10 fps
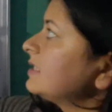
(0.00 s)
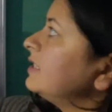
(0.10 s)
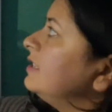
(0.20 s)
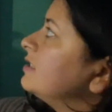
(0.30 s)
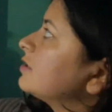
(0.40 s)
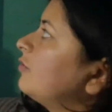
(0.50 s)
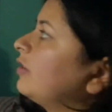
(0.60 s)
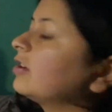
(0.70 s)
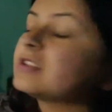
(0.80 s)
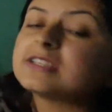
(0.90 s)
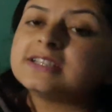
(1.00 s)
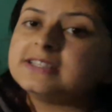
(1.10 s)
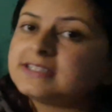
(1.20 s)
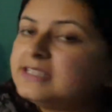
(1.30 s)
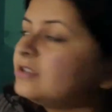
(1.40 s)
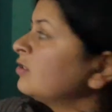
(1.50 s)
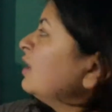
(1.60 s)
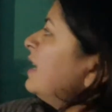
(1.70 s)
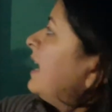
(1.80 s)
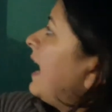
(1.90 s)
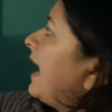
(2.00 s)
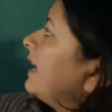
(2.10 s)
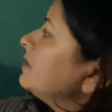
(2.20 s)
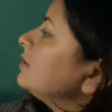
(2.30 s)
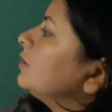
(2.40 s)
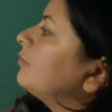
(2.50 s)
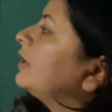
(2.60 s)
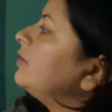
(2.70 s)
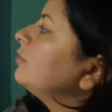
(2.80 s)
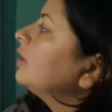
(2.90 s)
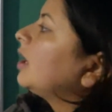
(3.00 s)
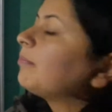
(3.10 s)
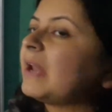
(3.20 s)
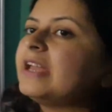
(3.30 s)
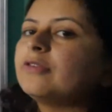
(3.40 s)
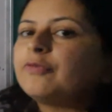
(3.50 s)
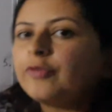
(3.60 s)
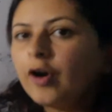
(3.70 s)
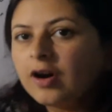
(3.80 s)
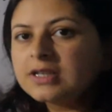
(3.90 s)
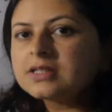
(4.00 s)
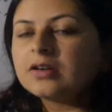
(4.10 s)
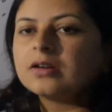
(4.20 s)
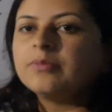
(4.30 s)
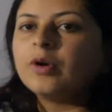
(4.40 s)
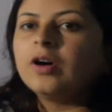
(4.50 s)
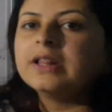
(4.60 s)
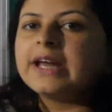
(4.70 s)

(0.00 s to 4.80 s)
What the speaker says: initial velocity is 0, and when you apply a force on a ball,